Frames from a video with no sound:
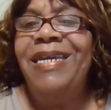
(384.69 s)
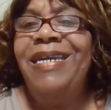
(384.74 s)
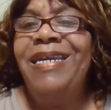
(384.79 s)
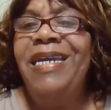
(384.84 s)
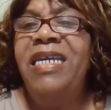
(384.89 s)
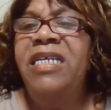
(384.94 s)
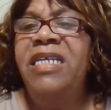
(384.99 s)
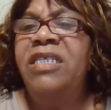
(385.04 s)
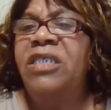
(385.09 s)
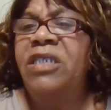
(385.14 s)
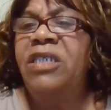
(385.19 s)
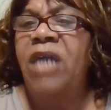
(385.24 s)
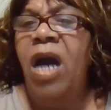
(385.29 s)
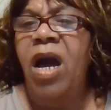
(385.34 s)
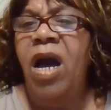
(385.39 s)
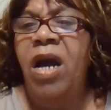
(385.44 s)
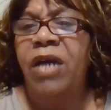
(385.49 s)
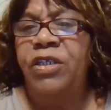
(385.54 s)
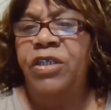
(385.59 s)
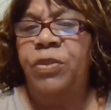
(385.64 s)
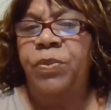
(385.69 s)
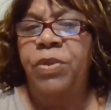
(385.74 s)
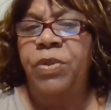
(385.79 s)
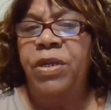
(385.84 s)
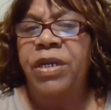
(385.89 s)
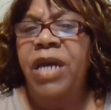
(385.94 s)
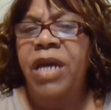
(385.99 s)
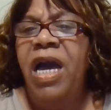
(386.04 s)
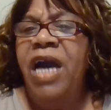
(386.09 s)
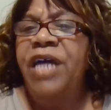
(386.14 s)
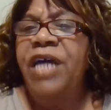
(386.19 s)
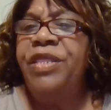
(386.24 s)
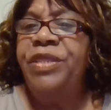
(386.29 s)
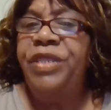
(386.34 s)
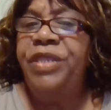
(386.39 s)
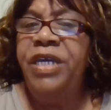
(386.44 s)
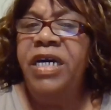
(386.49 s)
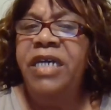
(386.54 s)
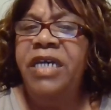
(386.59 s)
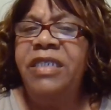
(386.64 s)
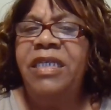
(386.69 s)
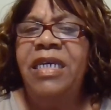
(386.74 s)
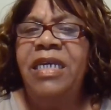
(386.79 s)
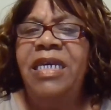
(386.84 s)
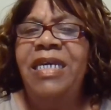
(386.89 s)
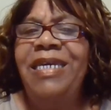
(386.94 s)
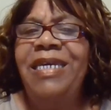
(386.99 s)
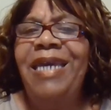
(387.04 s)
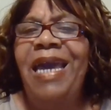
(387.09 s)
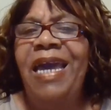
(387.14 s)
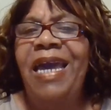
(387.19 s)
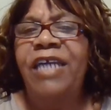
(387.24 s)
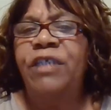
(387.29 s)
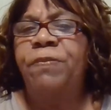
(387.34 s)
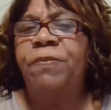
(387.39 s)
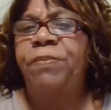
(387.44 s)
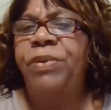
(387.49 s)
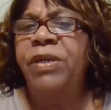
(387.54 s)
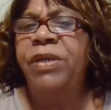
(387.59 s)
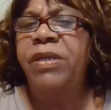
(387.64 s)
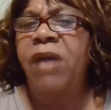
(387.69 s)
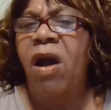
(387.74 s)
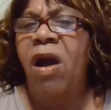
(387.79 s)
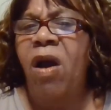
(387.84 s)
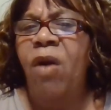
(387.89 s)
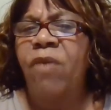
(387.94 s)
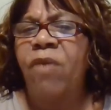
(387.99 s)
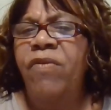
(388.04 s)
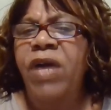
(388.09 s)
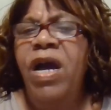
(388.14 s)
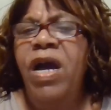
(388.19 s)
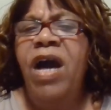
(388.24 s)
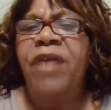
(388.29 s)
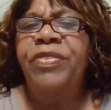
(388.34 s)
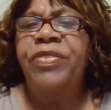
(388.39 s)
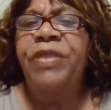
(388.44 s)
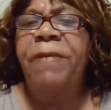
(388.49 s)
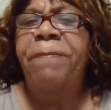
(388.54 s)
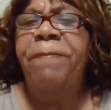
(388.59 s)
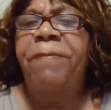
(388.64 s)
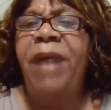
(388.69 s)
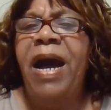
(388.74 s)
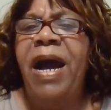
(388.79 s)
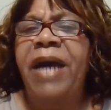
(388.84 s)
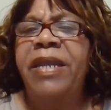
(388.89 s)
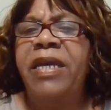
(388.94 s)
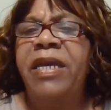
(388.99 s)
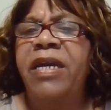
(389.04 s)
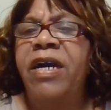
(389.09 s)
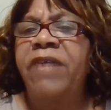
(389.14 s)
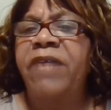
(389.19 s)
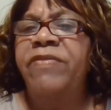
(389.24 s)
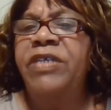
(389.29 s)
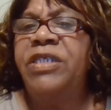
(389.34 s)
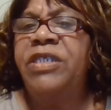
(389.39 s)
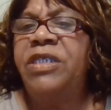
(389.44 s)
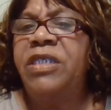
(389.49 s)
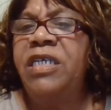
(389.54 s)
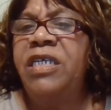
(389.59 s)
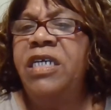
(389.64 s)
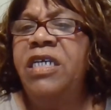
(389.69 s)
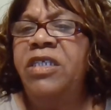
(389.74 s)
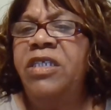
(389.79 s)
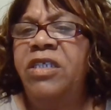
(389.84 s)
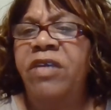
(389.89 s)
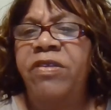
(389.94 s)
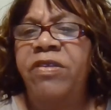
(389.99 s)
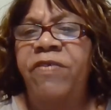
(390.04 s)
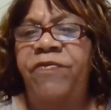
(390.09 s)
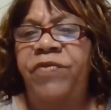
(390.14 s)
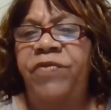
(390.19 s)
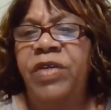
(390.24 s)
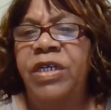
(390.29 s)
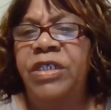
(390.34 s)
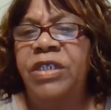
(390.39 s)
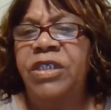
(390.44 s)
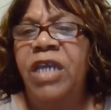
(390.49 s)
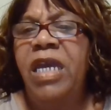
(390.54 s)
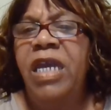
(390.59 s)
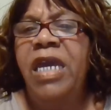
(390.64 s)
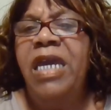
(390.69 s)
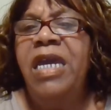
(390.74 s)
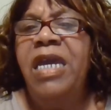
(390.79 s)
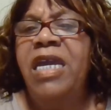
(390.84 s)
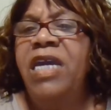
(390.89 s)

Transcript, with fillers: It is God's work. Thus, he has put off the body of the sins of the flesh.